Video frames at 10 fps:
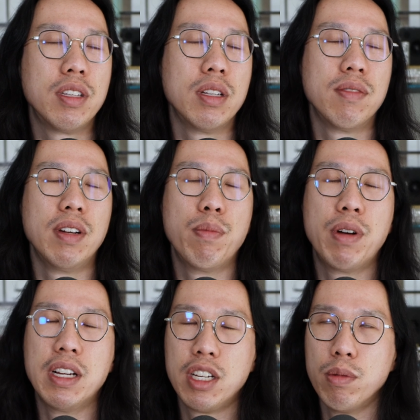terms of an
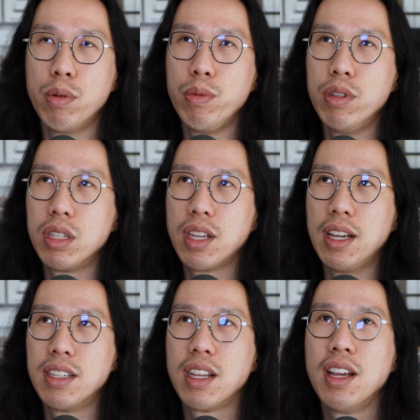impressionable music
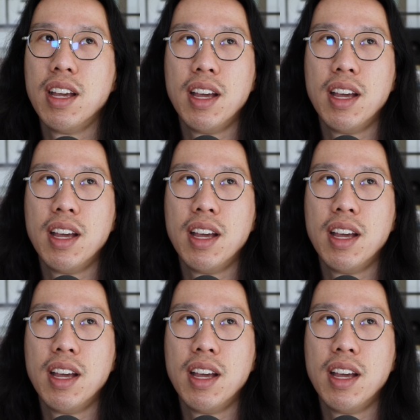taste